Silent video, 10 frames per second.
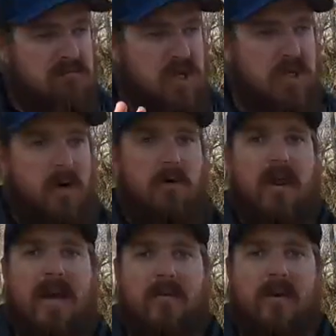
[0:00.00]
Slow
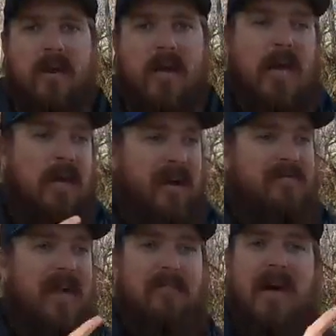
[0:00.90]
down. Now, if
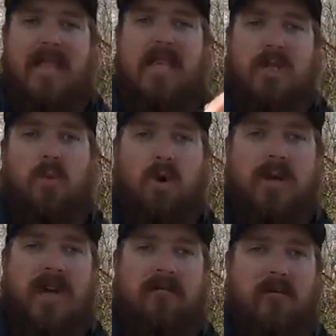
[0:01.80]
that method is
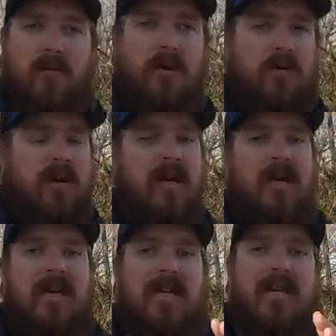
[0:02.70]
working for you,
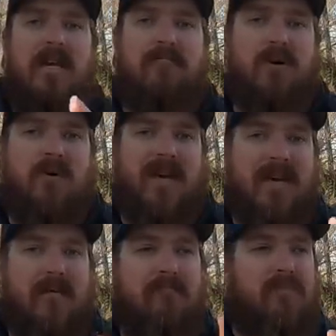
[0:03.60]
keep doing
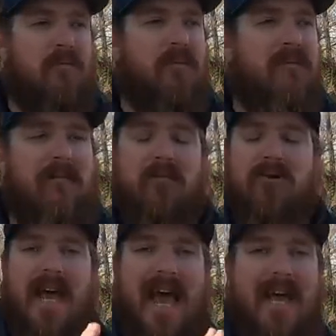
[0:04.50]
it, but remember
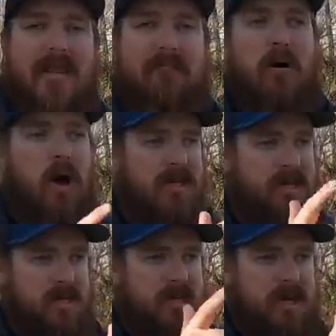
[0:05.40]
to add the
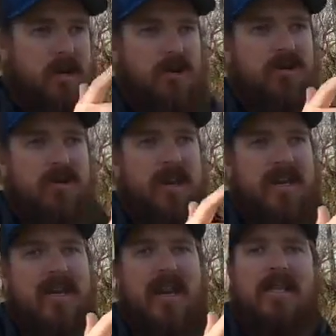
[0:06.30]
pauses. Shake
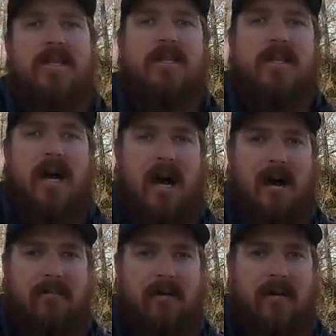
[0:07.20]
it and stop.